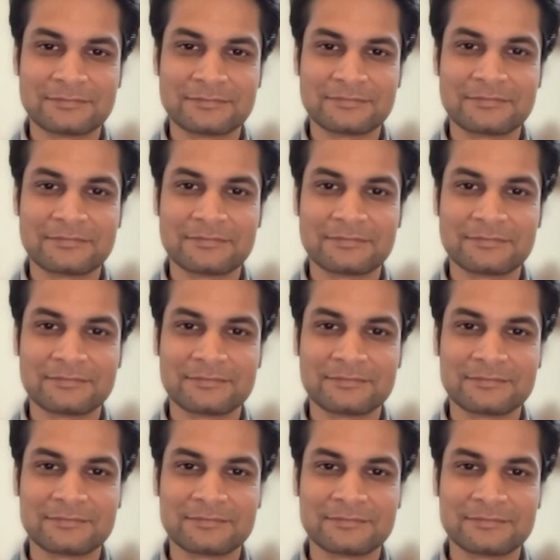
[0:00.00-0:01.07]

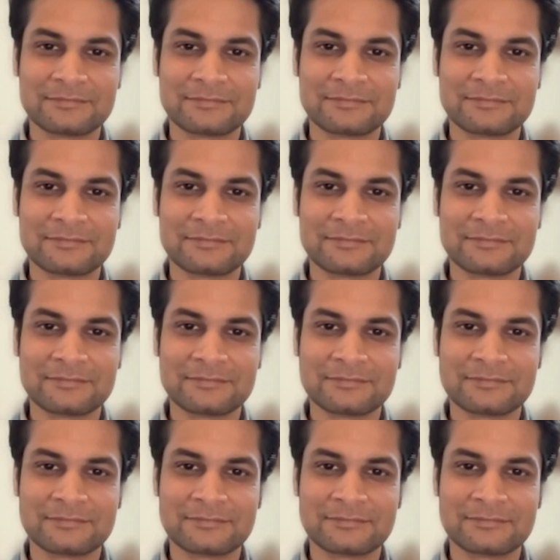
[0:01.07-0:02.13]

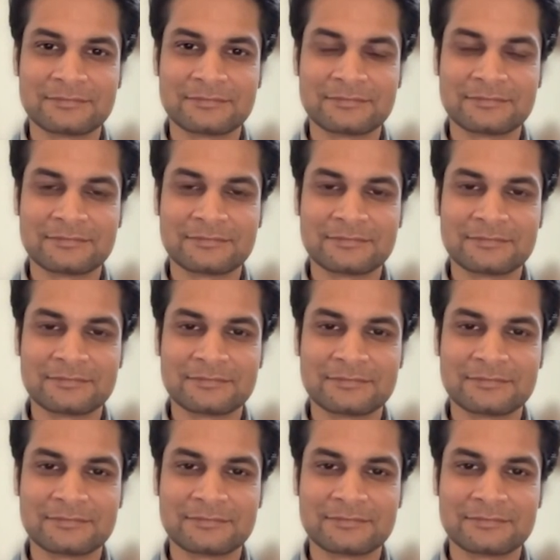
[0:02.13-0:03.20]

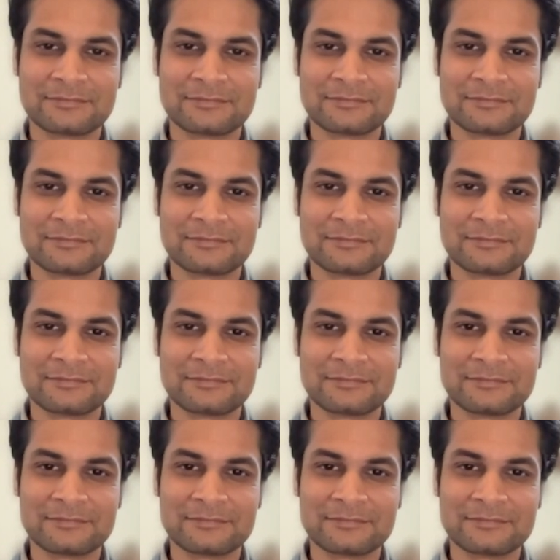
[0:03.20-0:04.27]

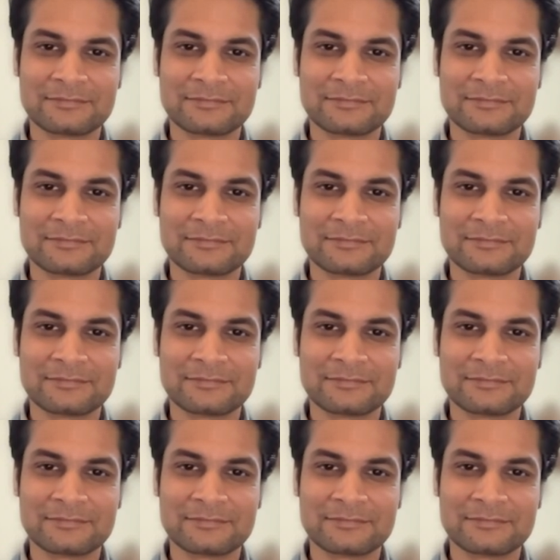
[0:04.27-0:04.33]
[no speech]